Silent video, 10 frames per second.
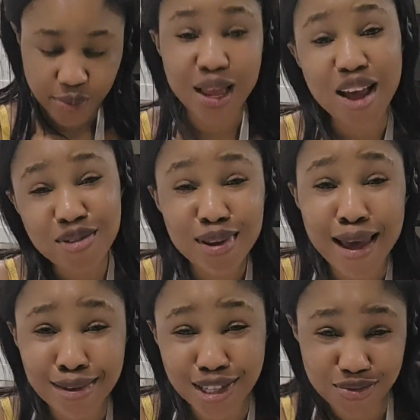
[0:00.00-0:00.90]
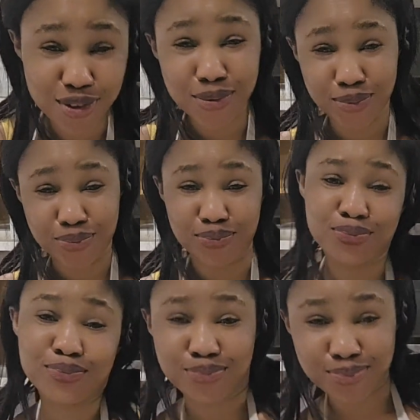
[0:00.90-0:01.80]
Have you liked this video?
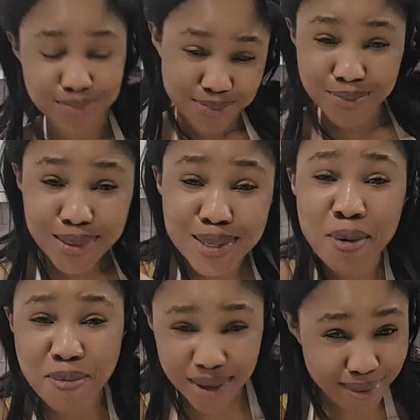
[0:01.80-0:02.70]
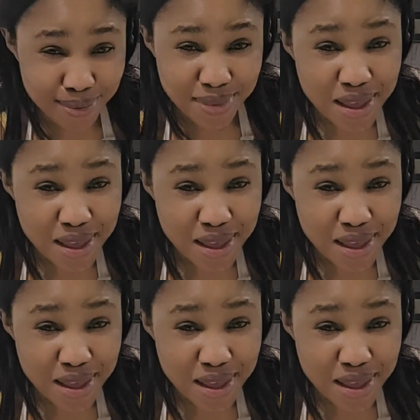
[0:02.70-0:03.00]
Tell me.